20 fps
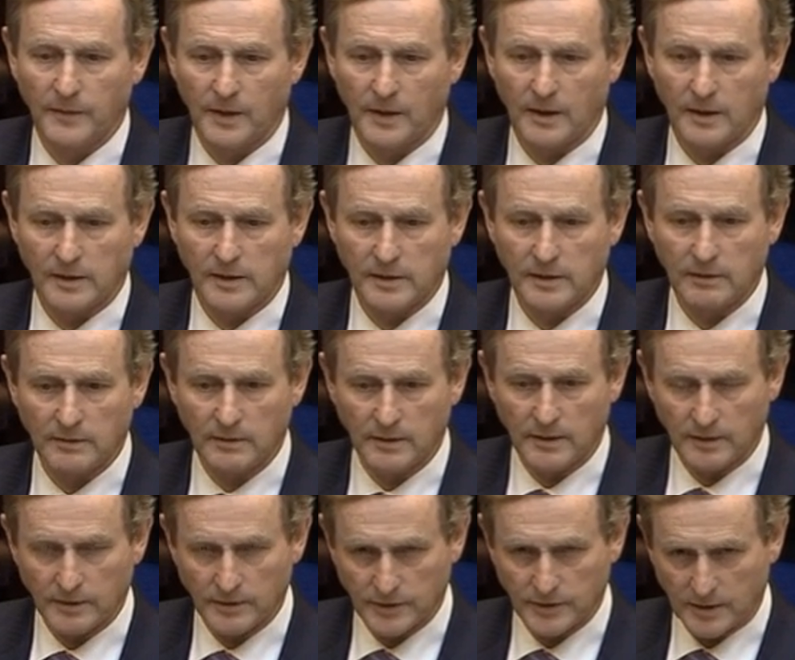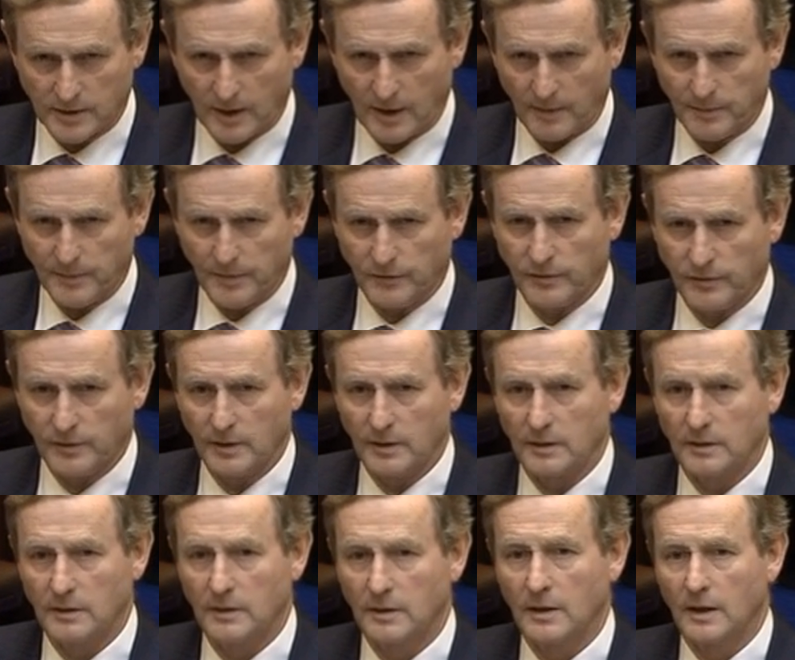Clearly there's a gap
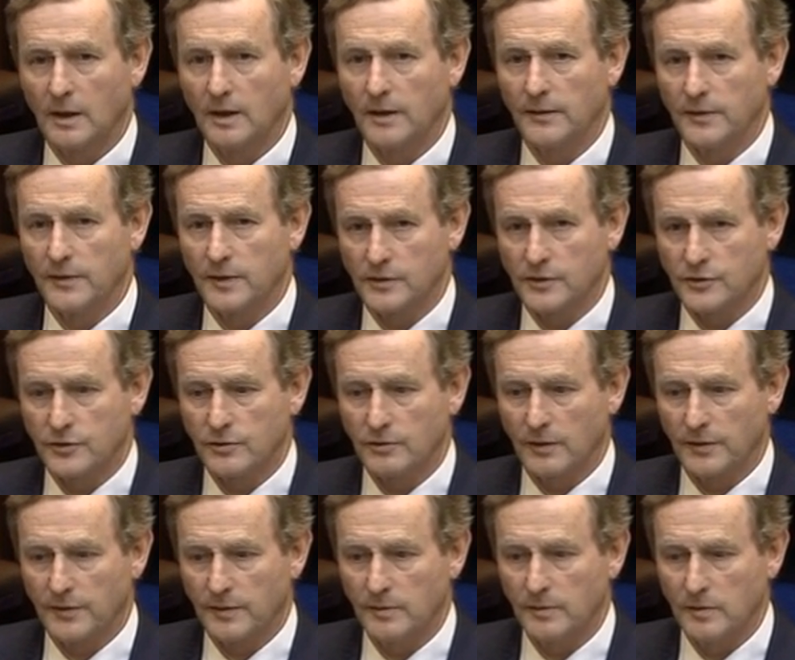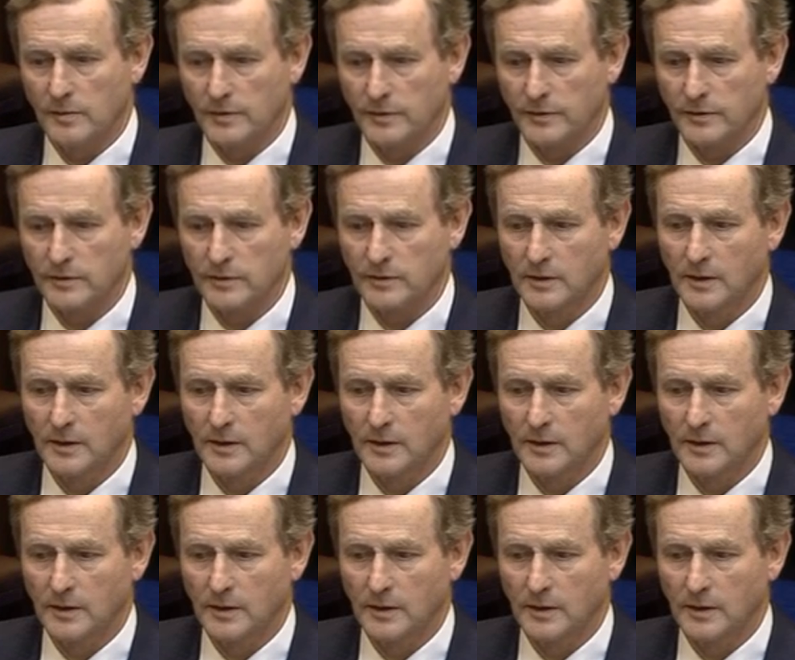between these two at the moment.